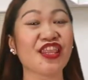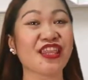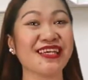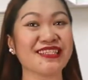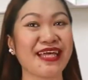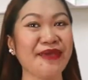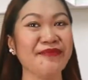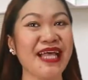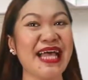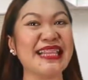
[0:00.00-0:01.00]
This time,
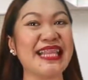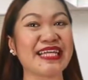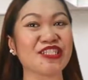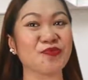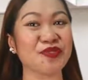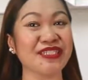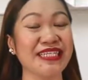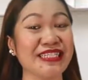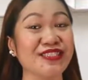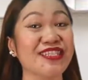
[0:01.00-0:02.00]
let's
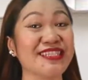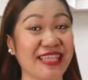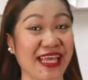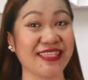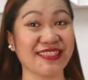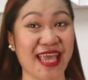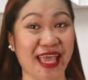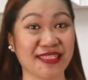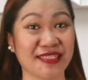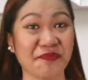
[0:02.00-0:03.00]
proceed to the second
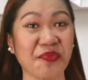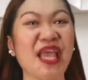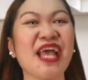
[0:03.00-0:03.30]
text.